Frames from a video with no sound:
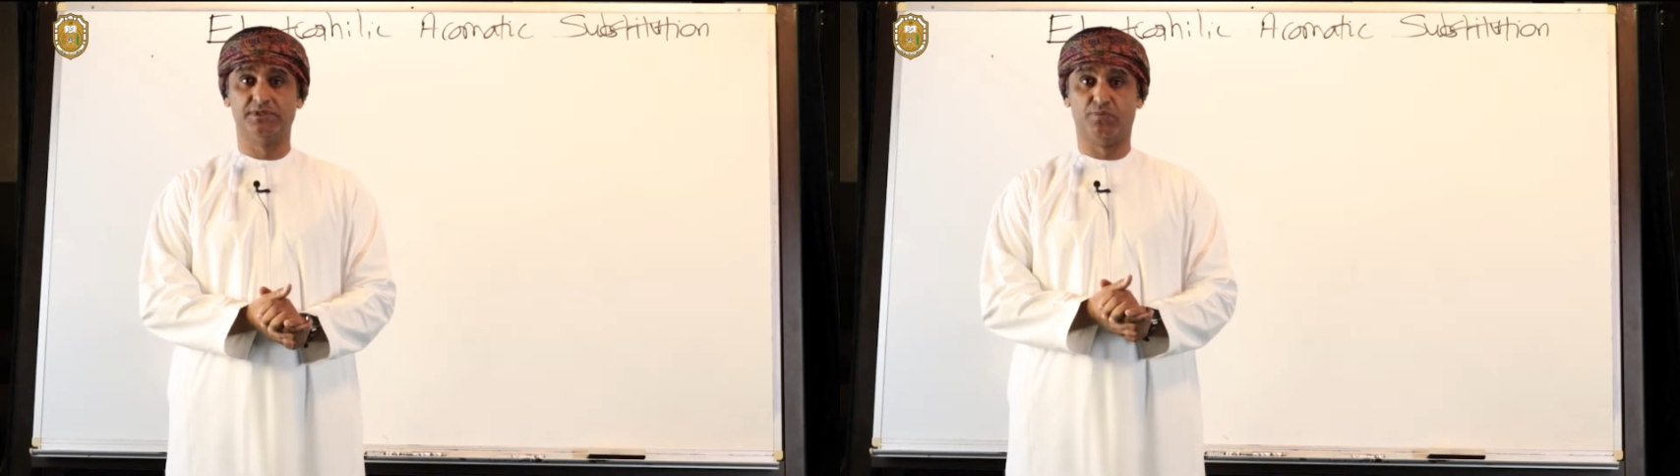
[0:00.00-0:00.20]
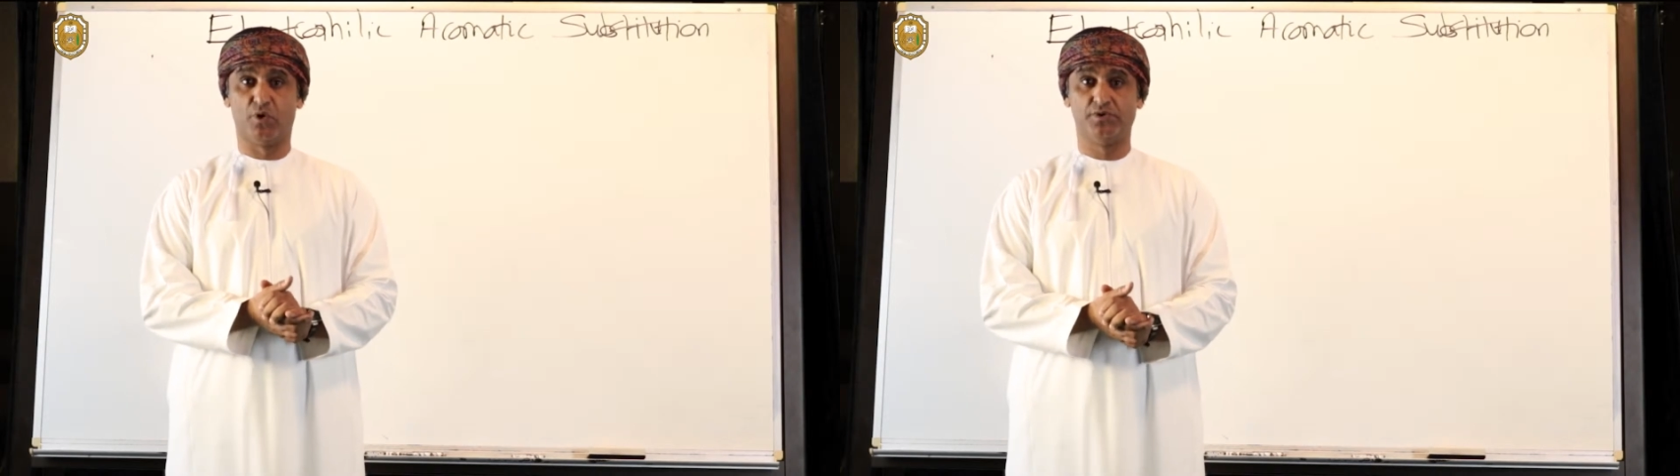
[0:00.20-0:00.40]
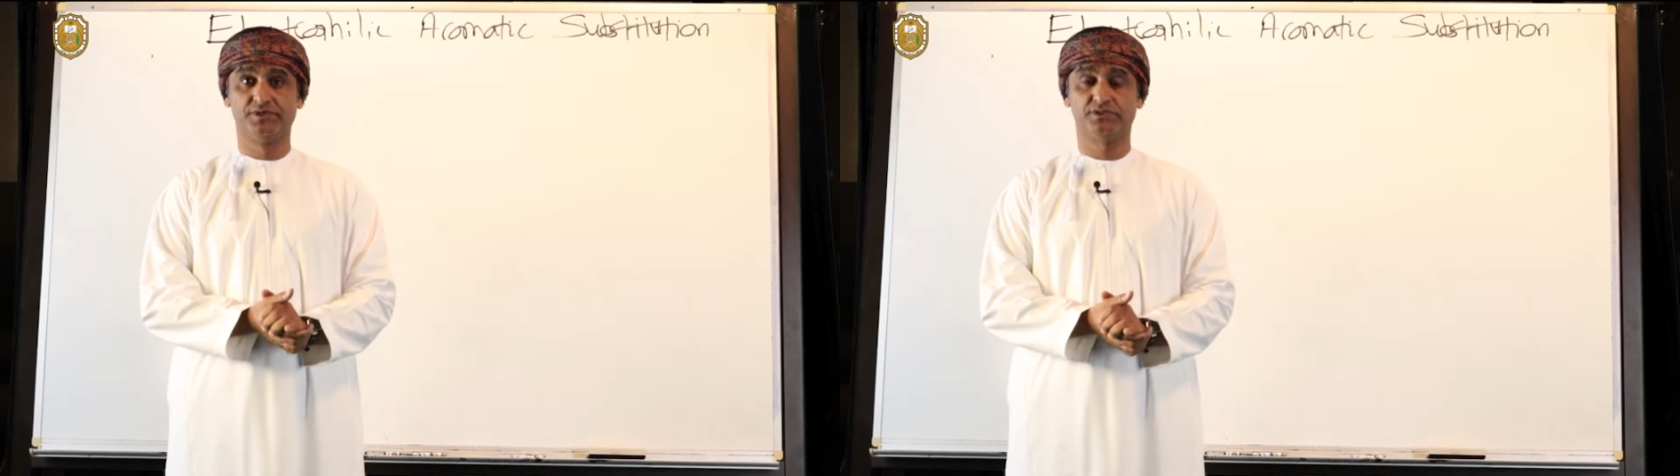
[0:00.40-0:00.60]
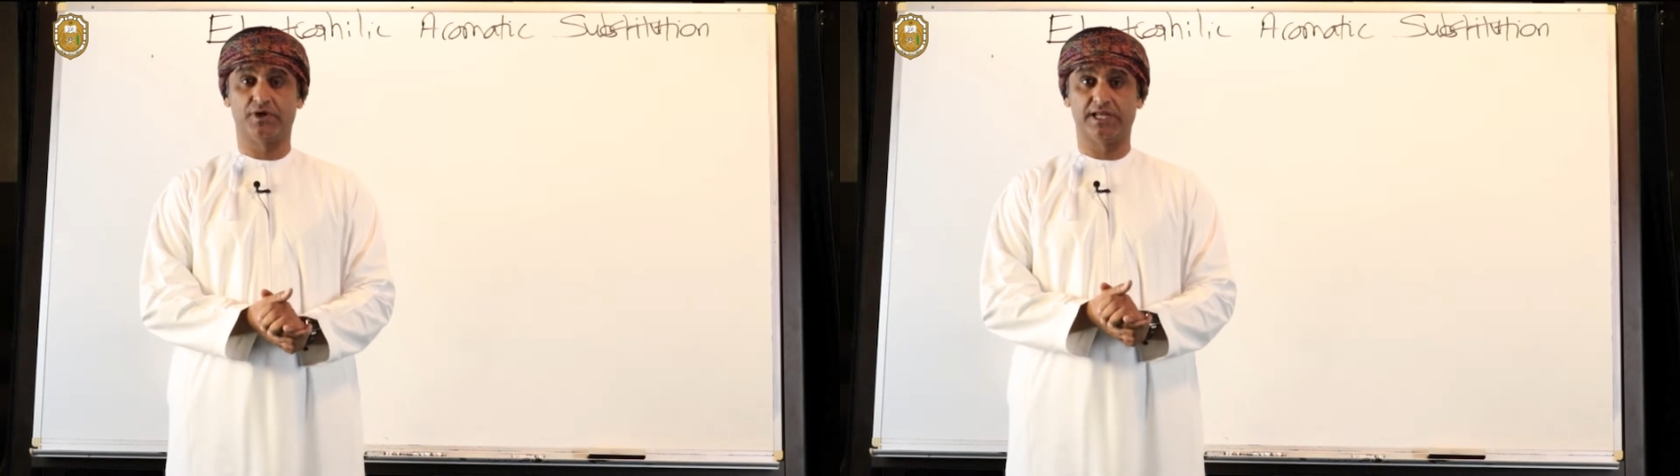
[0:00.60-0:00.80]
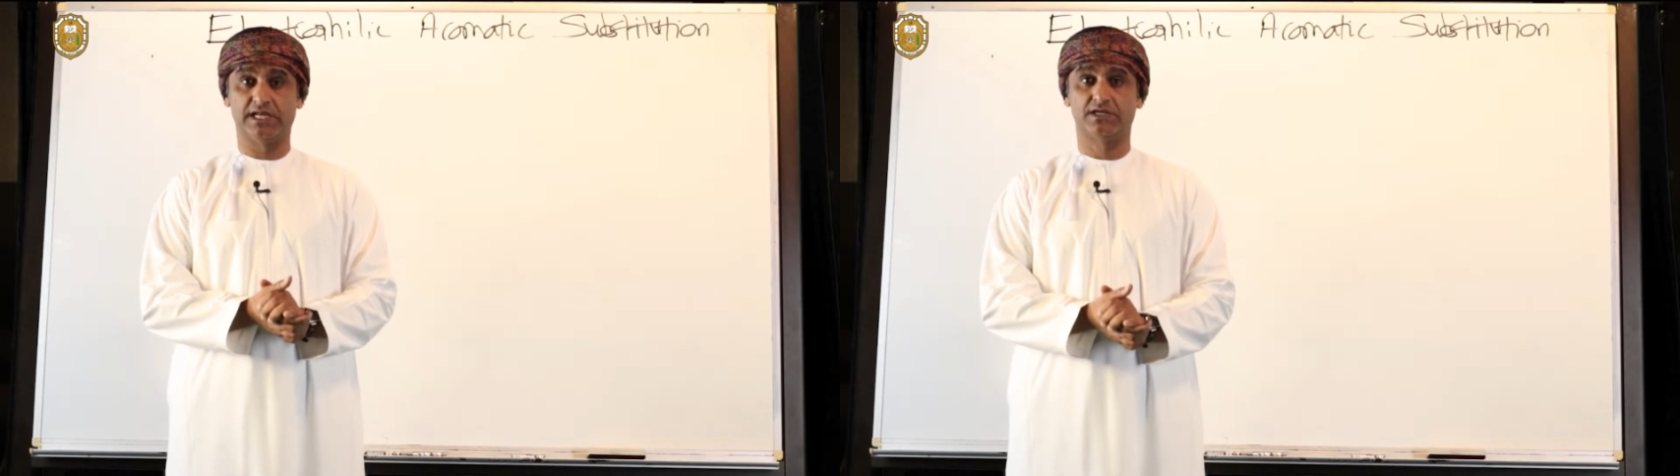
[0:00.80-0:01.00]
bonded to
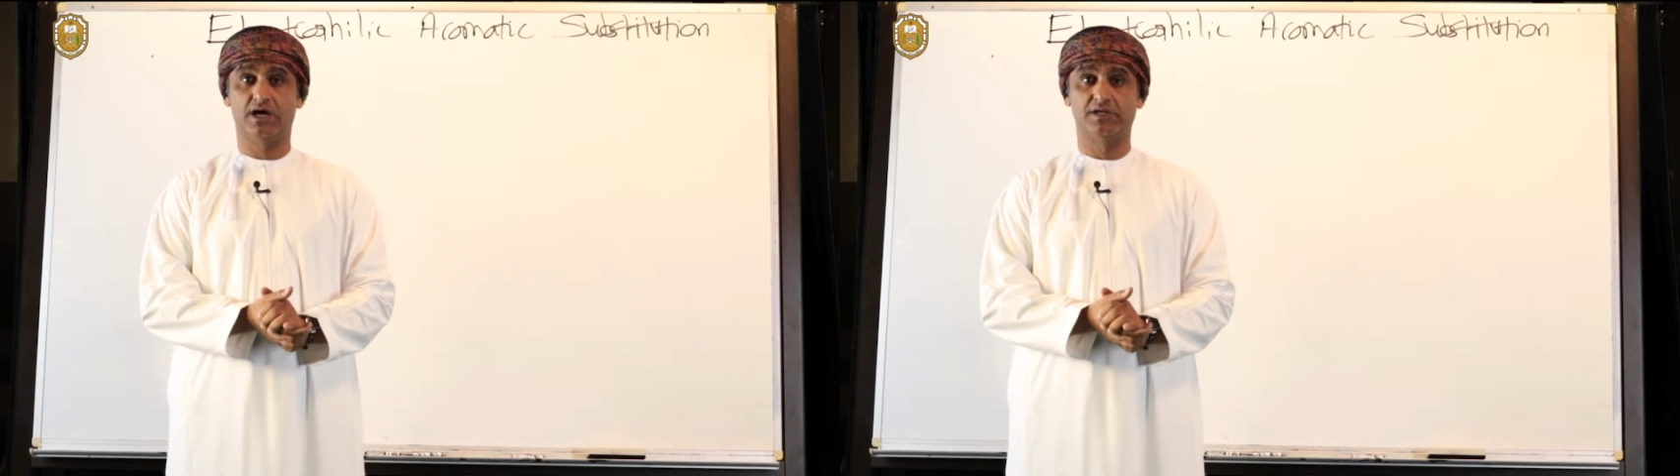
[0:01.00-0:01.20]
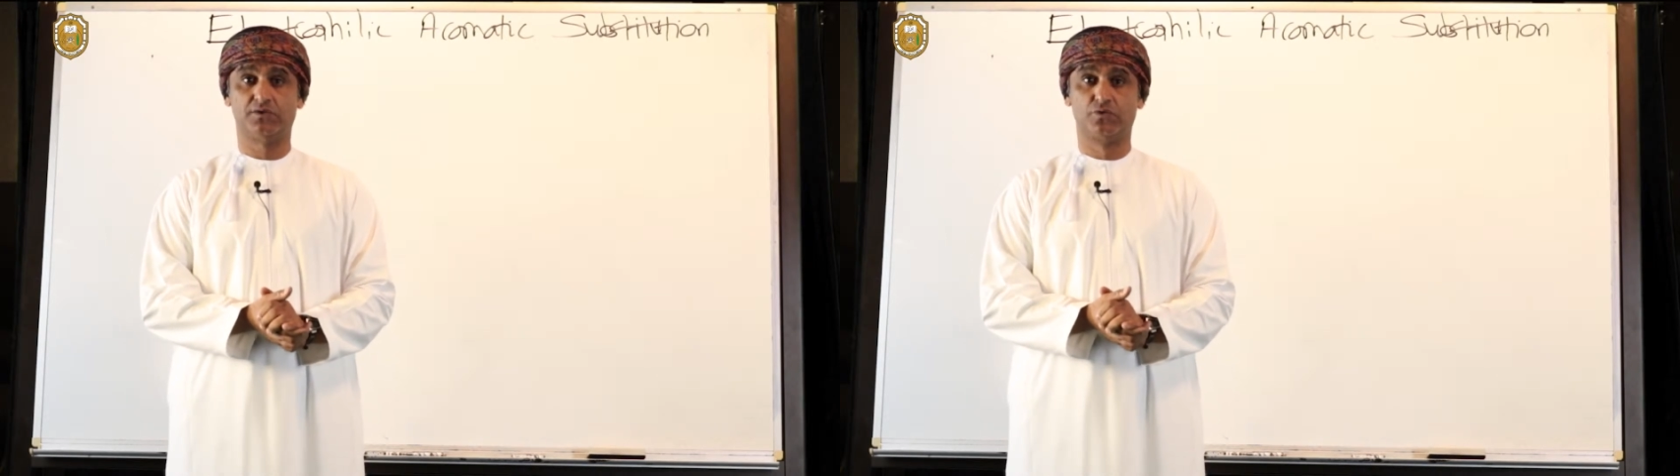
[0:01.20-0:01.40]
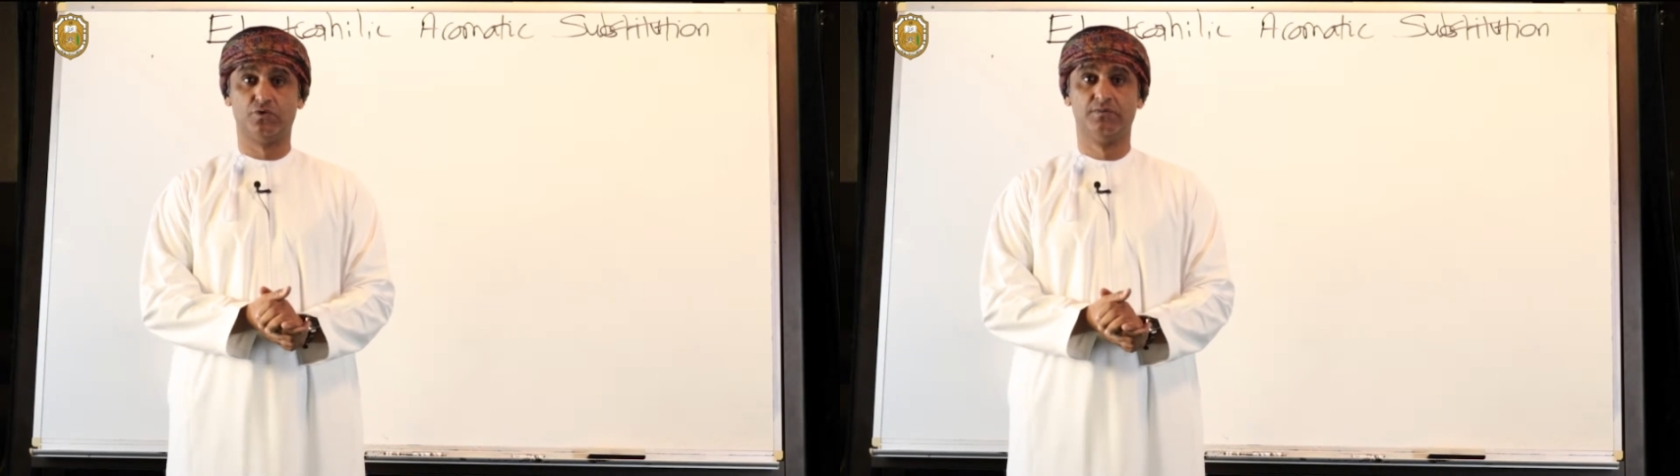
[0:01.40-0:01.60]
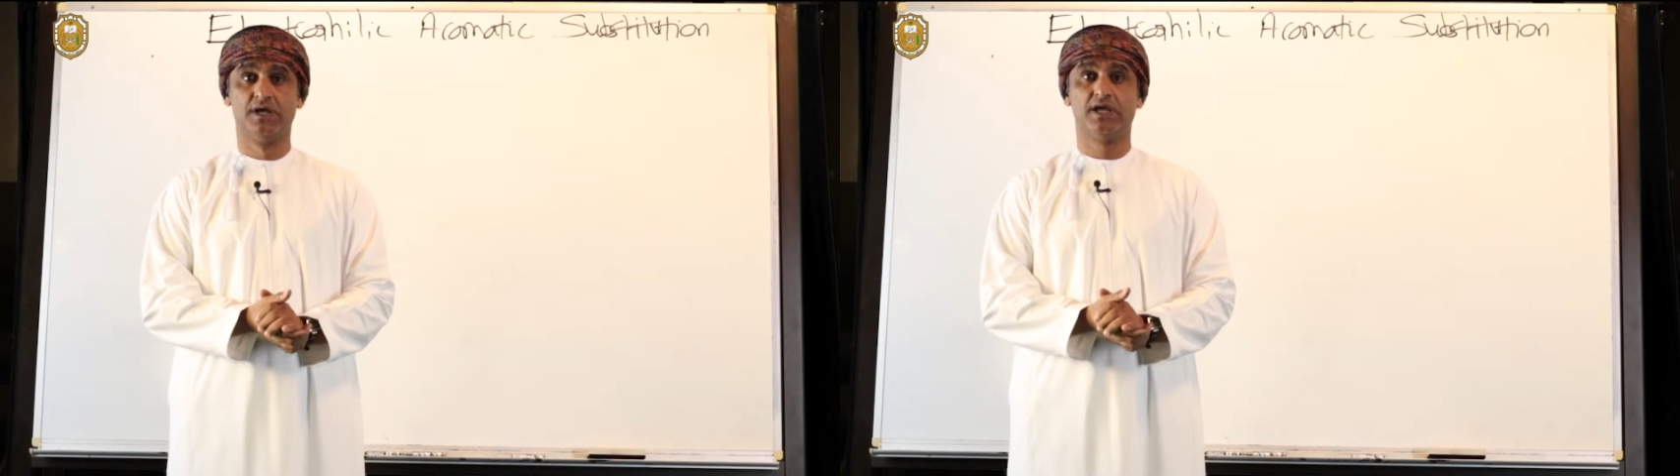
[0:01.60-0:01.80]
an alkyl group